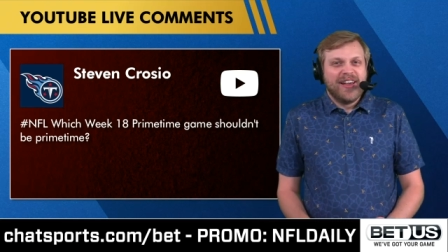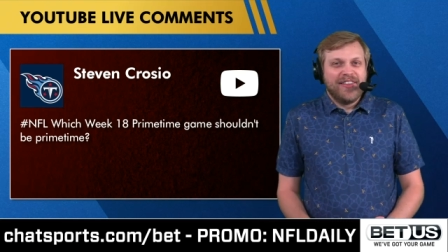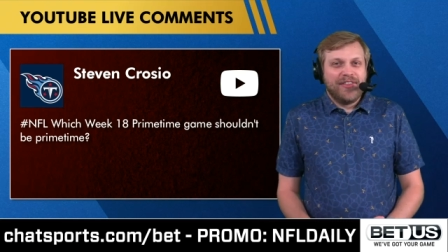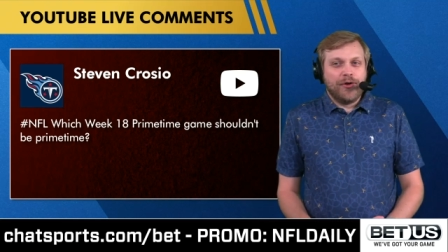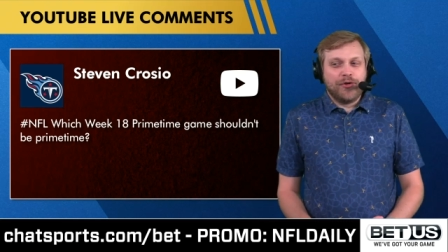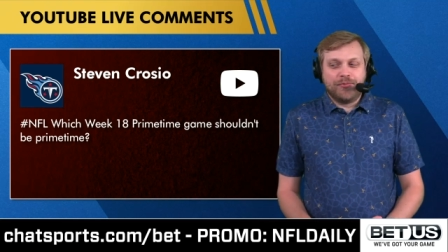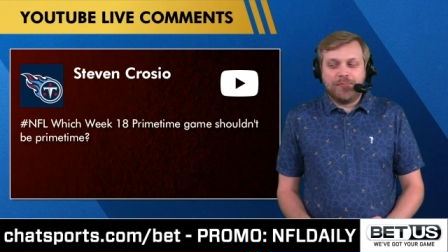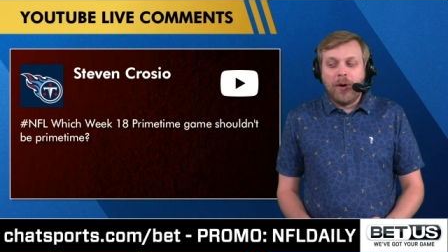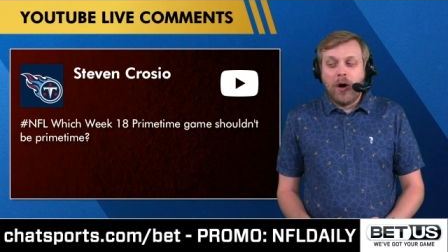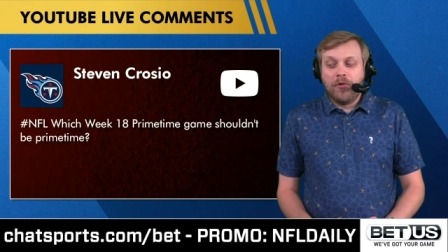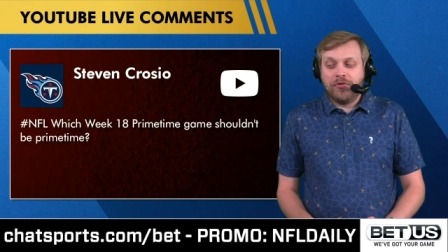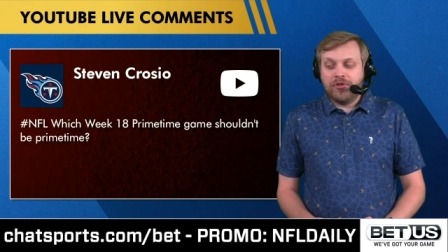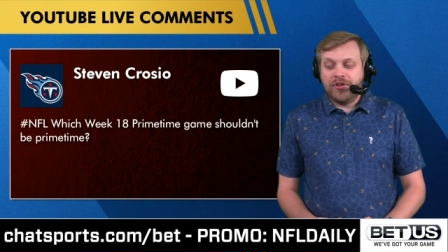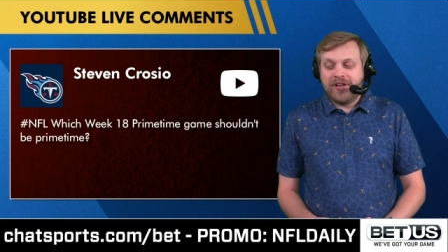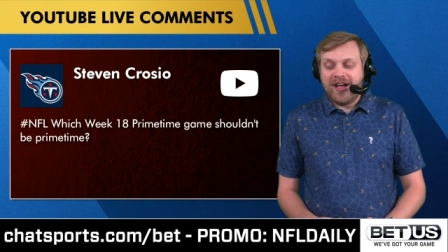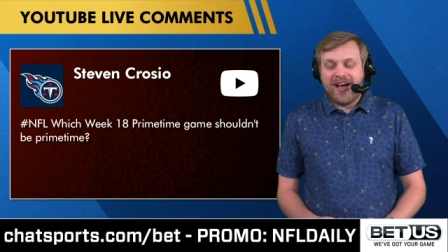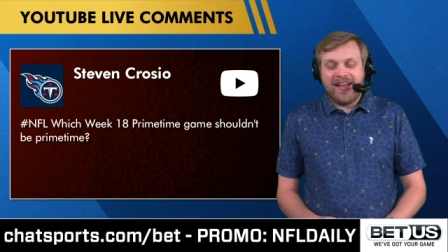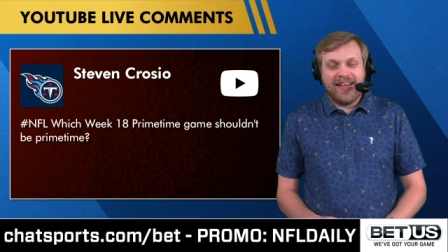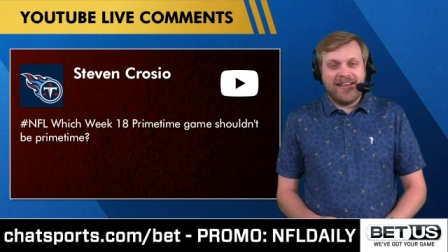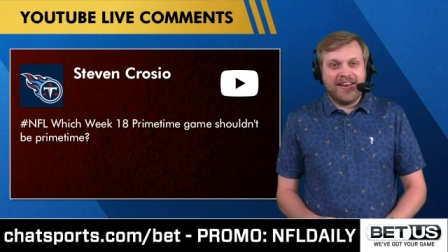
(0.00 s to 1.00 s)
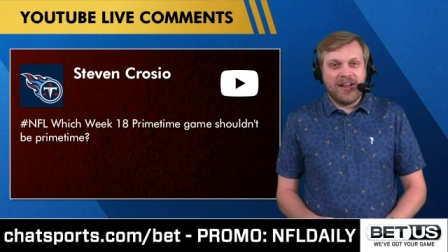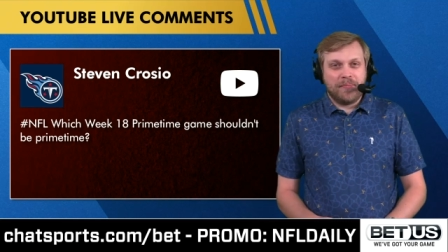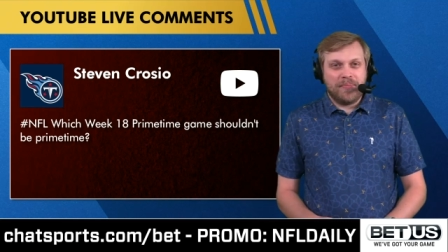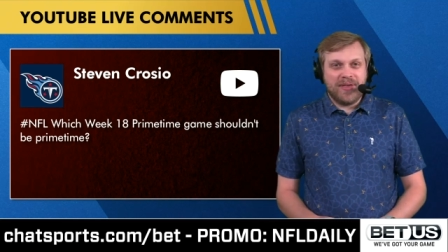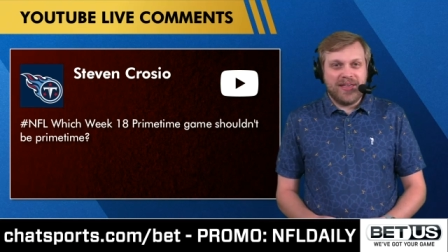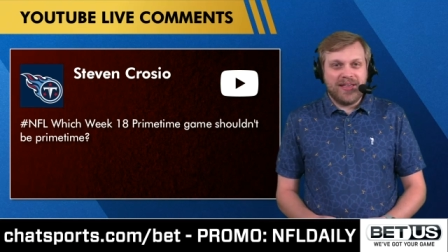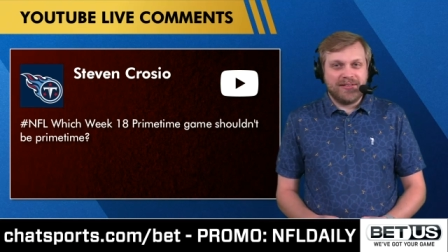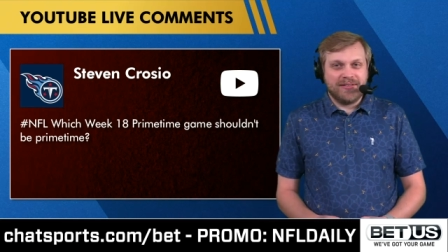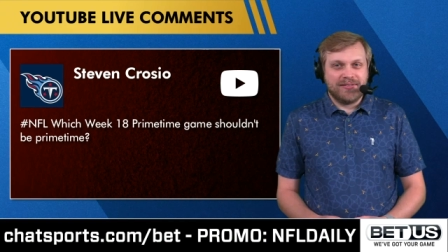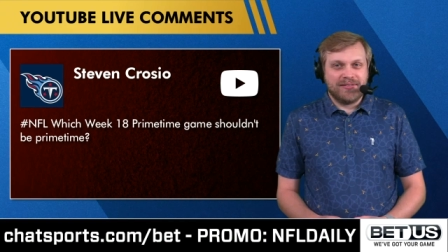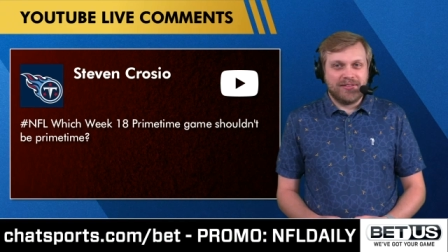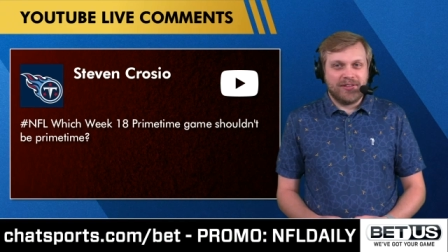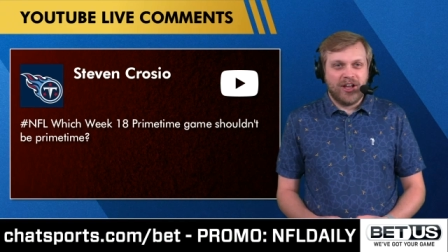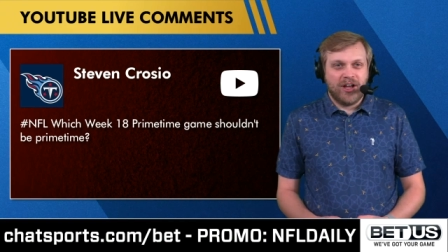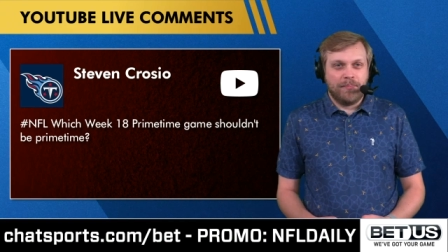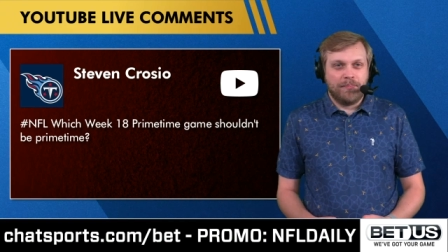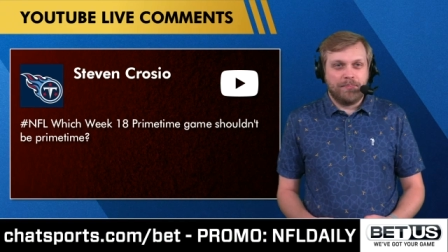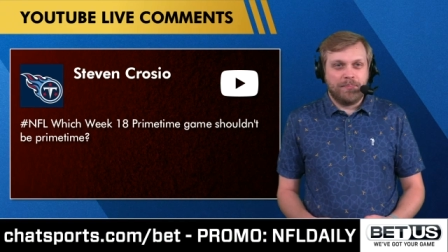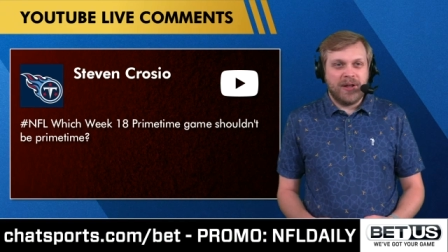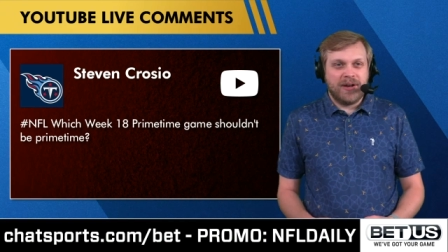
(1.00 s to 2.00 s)
Those both could kind of end up being
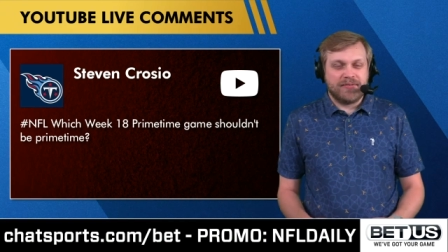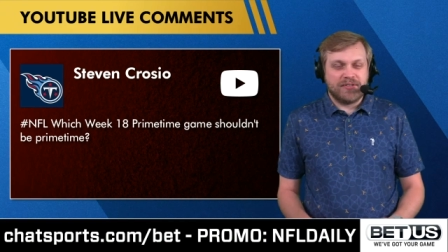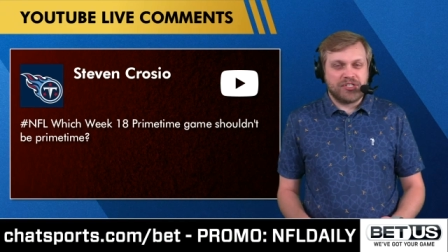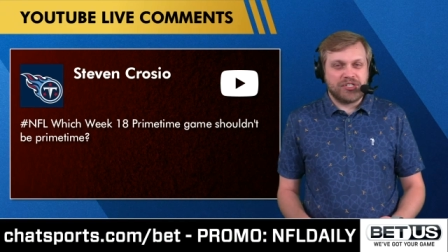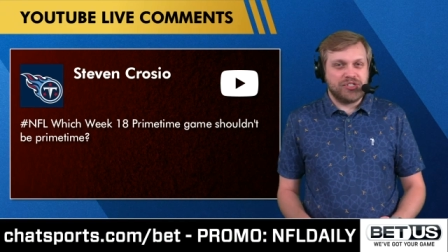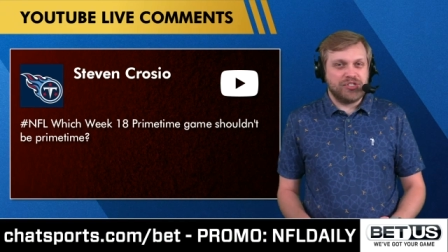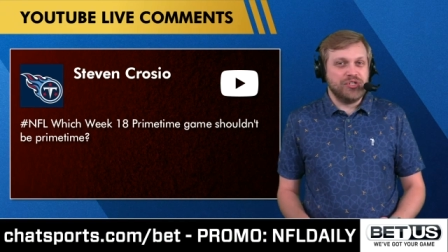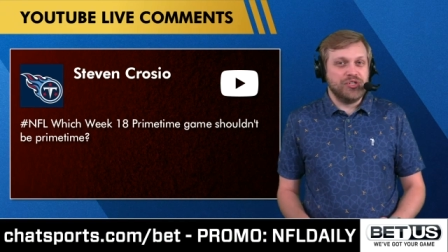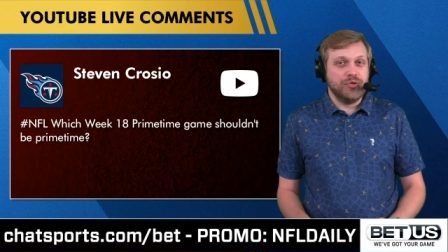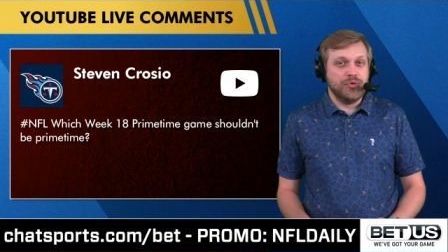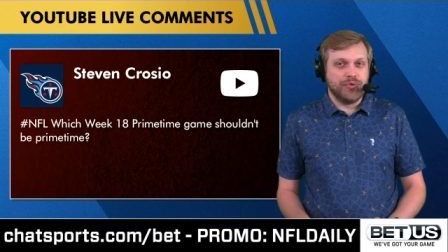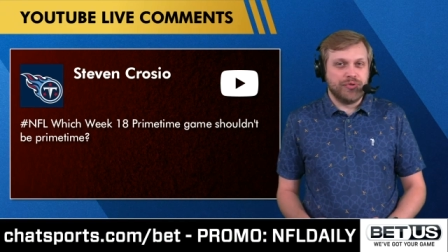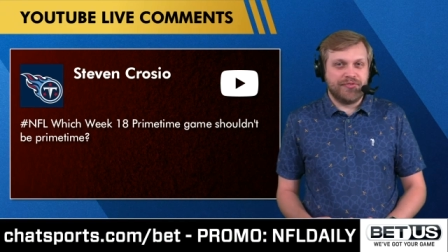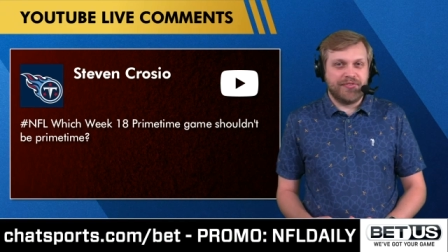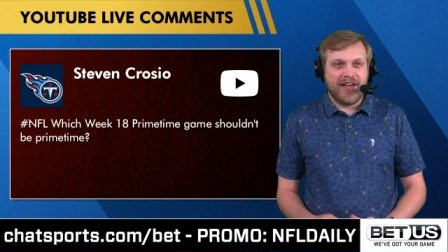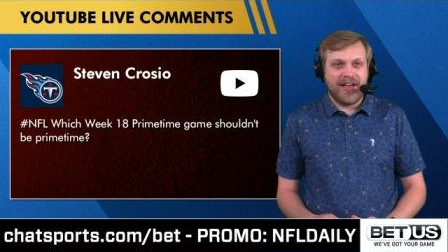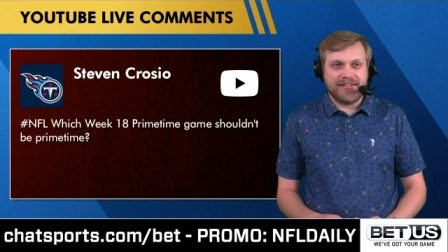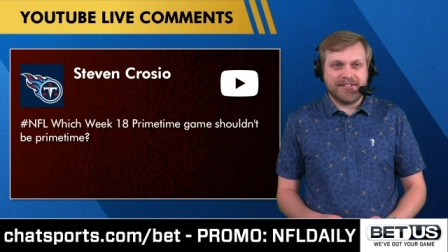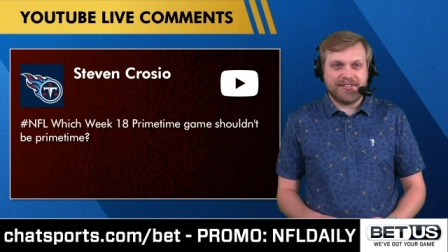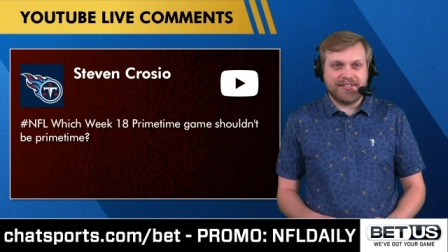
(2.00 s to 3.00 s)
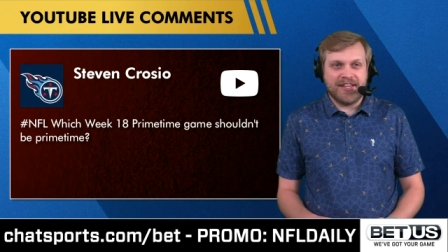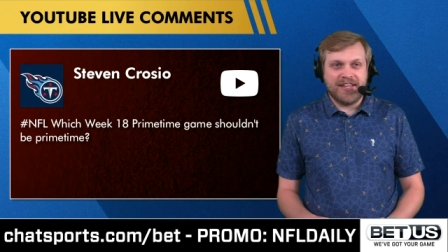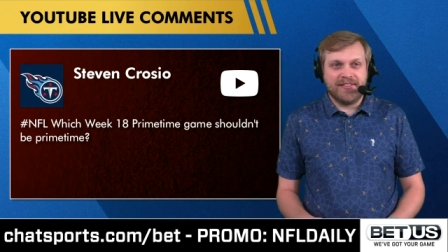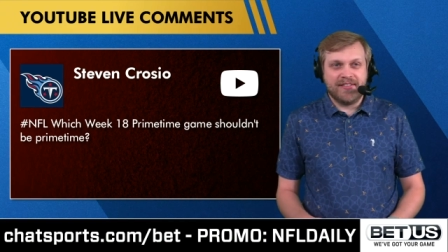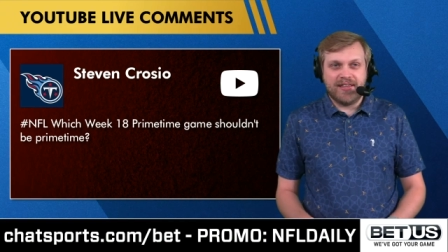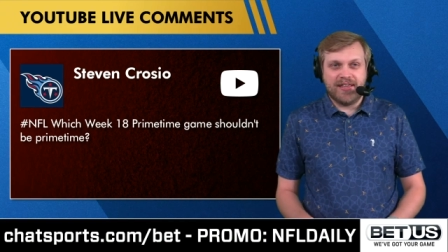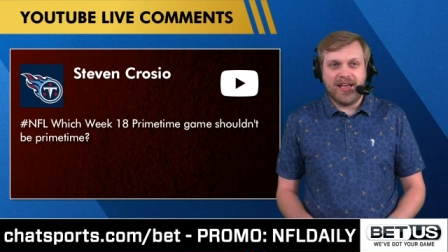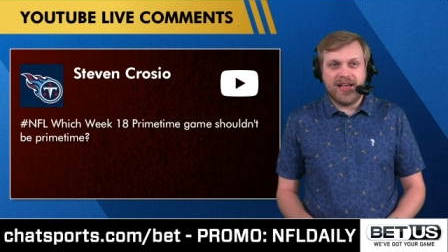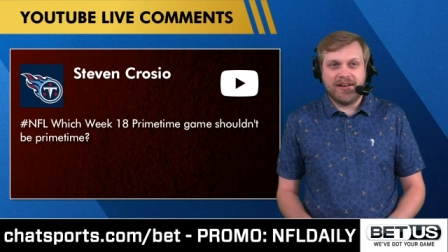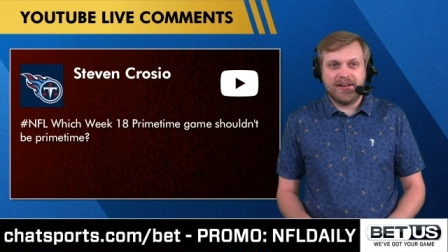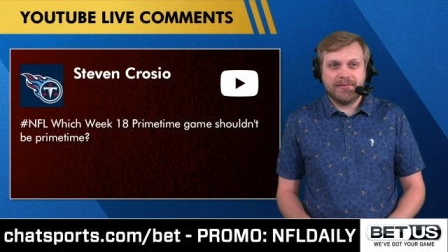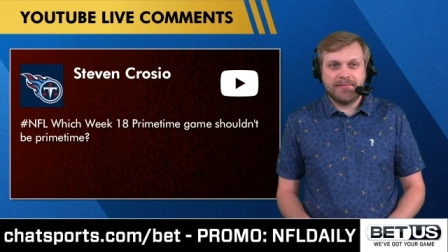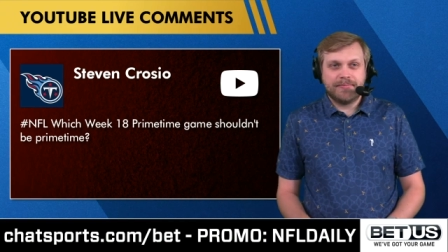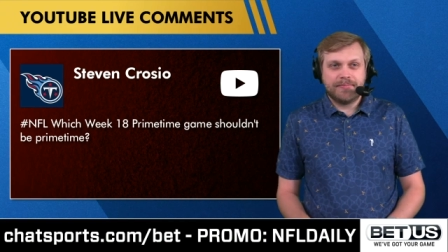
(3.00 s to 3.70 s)
a bit of a snooze fest in the end.